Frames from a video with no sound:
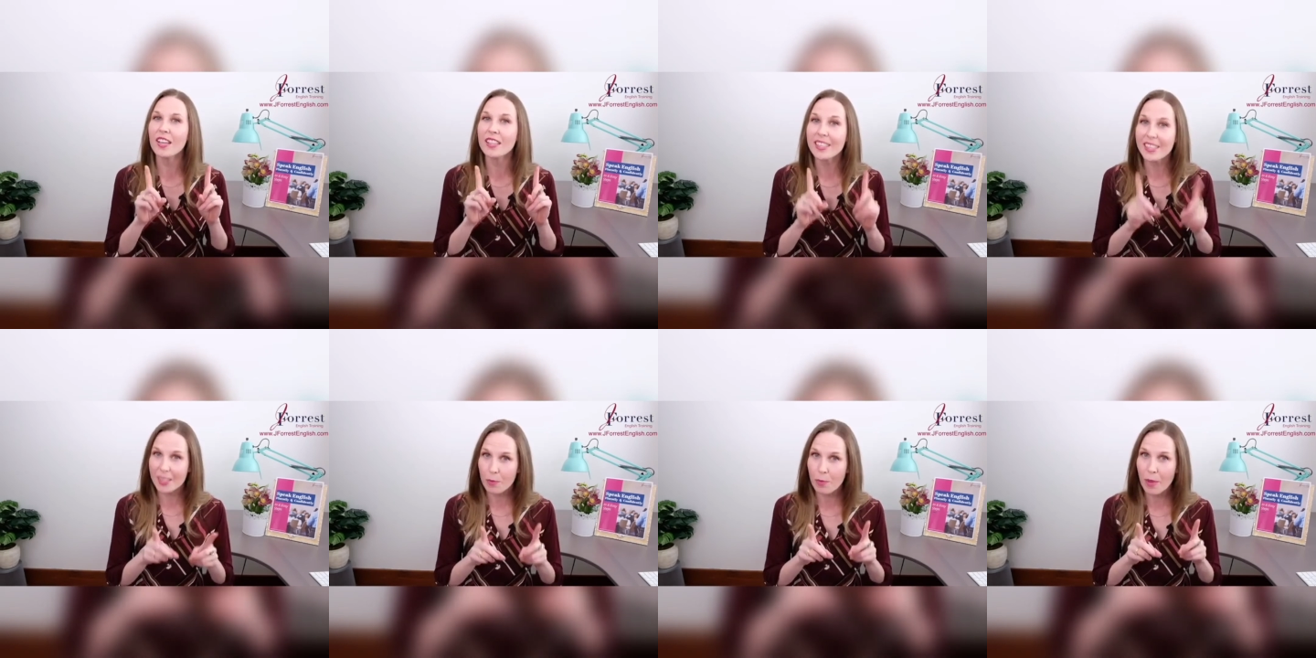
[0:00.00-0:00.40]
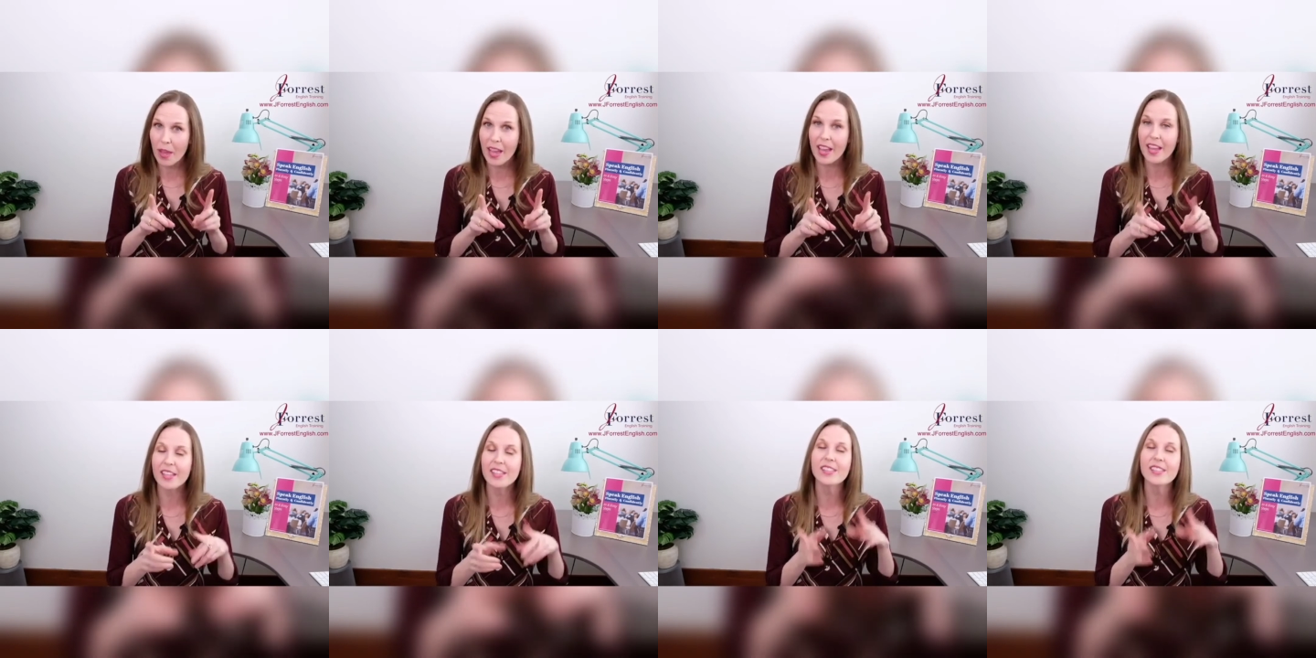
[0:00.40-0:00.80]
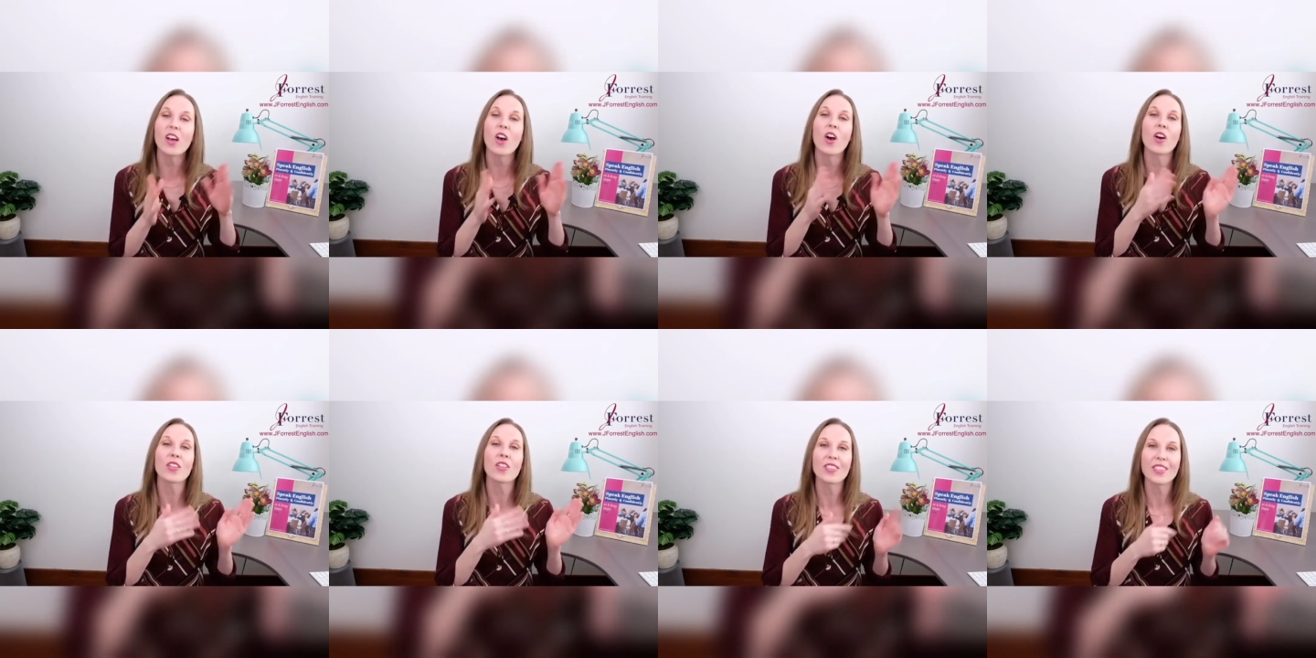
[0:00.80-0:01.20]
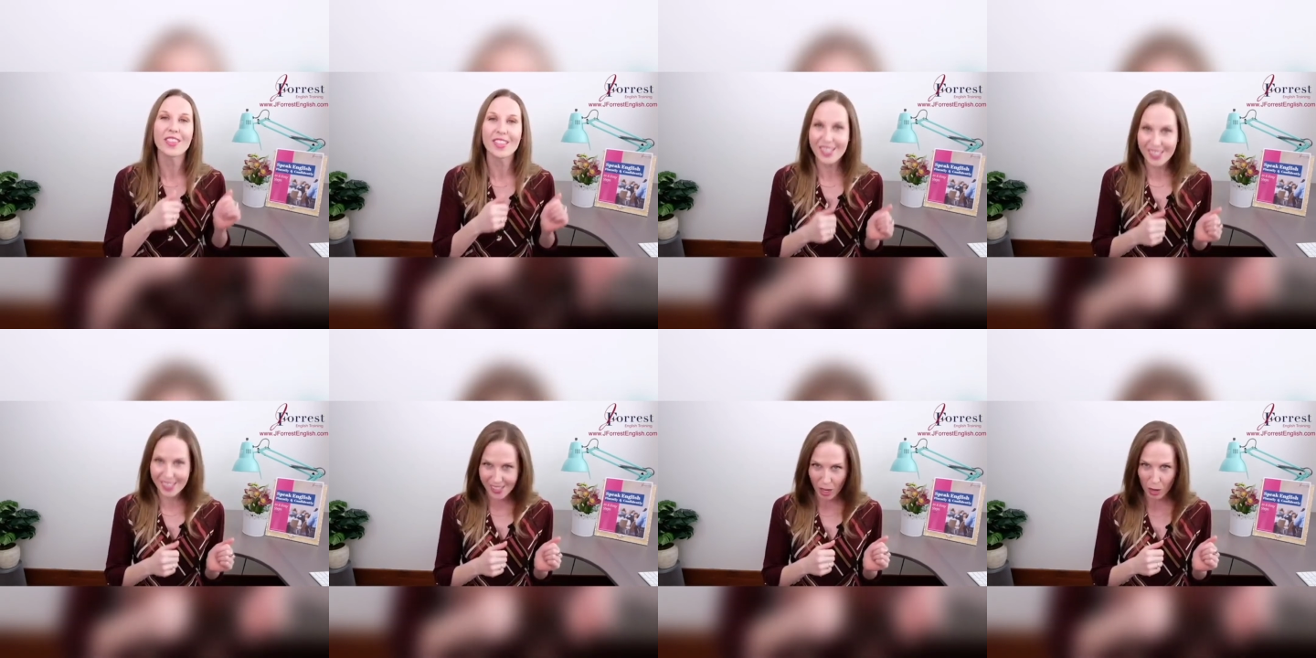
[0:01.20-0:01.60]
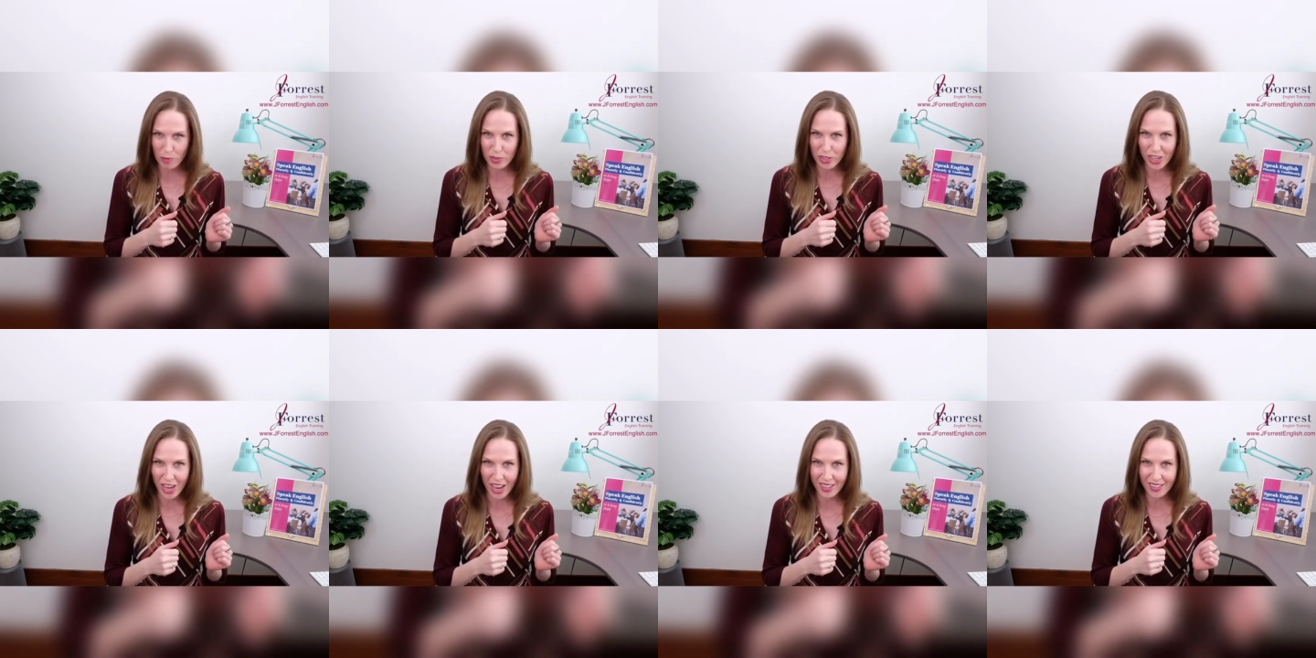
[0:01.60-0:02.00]
depends on the
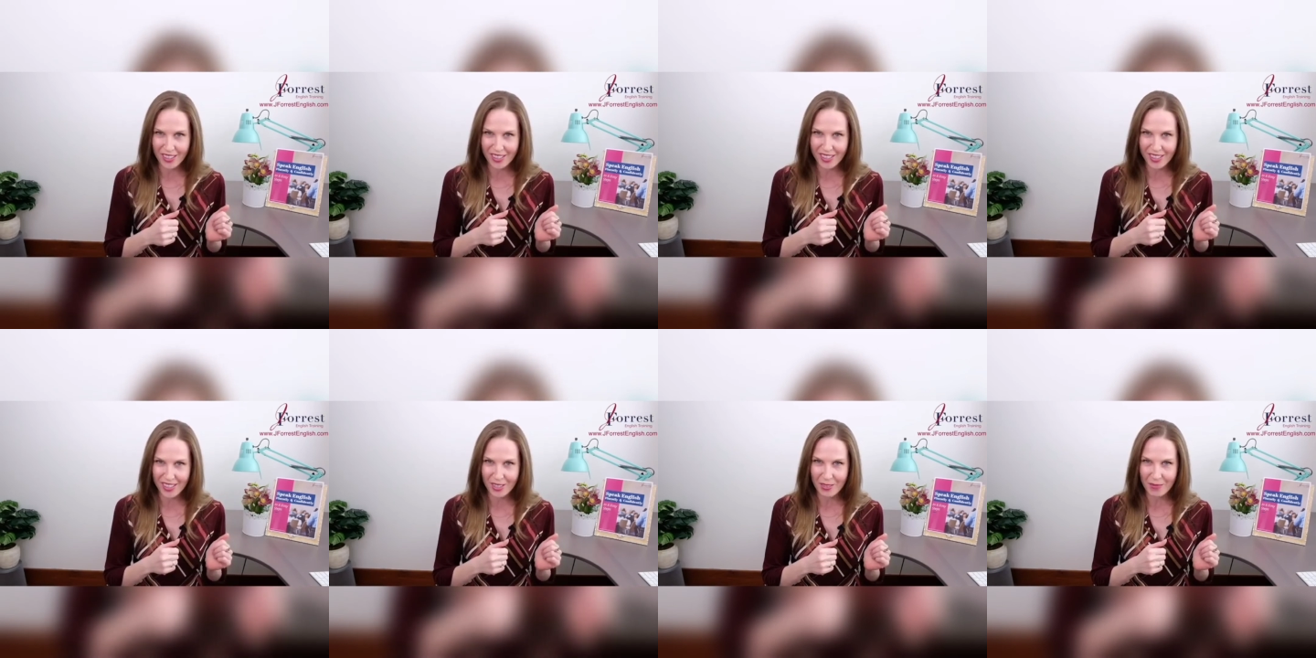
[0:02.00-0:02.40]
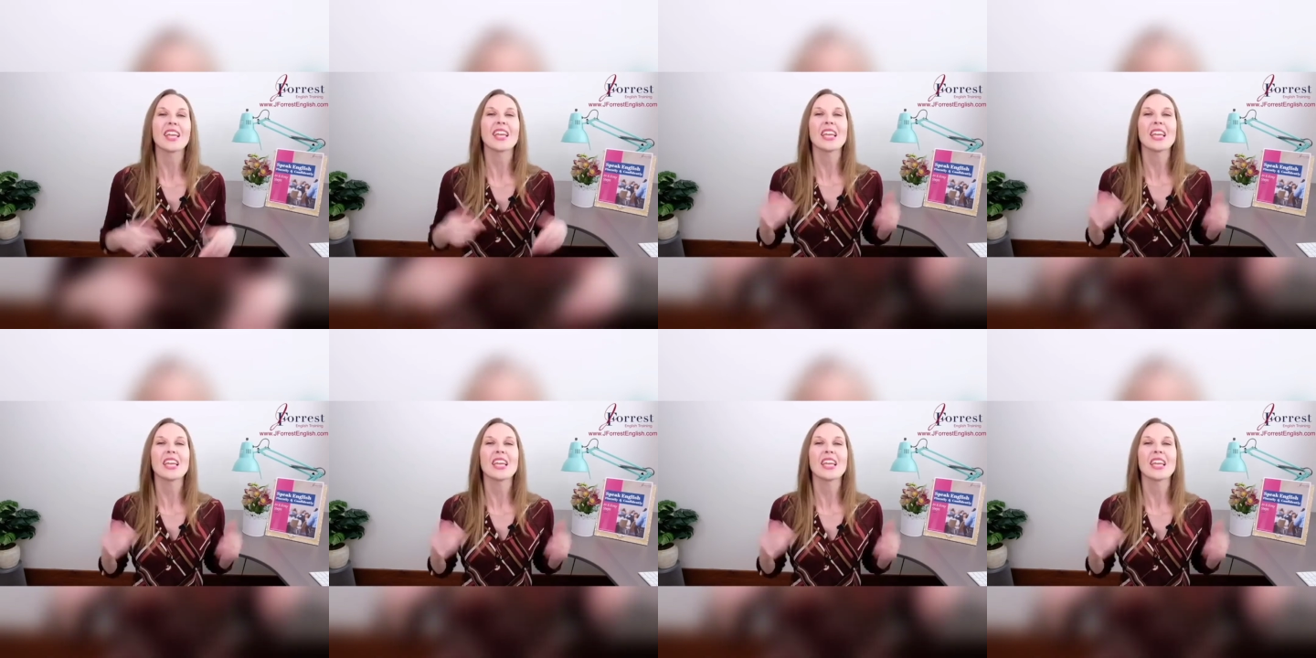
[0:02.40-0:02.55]
subject.